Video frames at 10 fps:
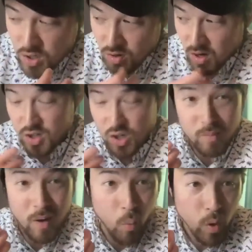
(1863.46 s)
structure,
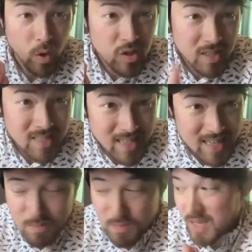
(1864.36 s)
about what does
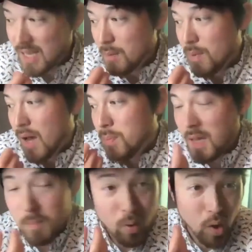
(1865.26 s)
success mean, about
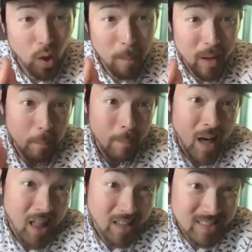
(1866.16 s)
people, about
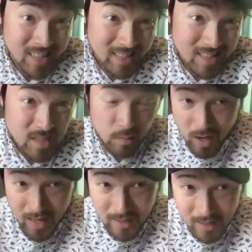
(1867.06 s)
politics,
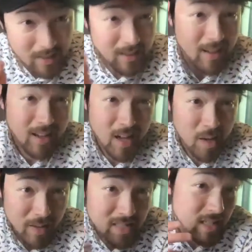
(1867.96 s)
right?
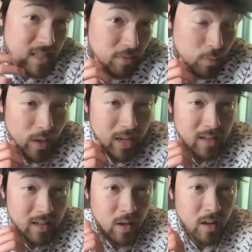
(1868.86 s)
It's a different way
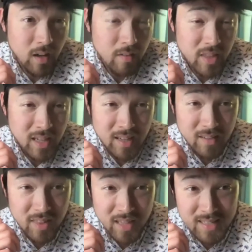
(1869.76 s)
of thinking
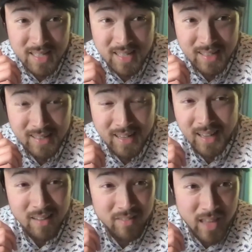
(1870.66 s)
of things. And I
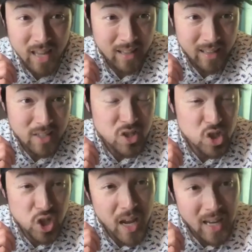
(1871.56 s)
love that. Like, let's
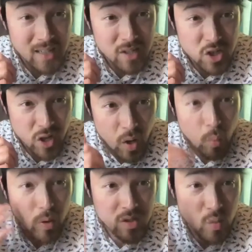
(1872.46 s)
change
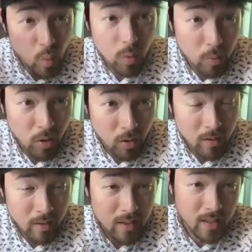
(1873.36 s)
what's
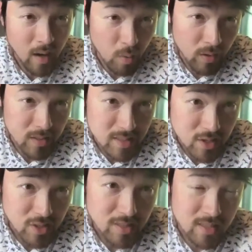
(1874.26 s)
normal in our
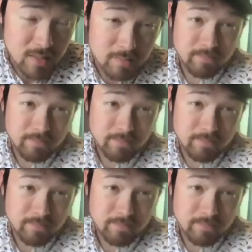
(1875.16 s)
organizations.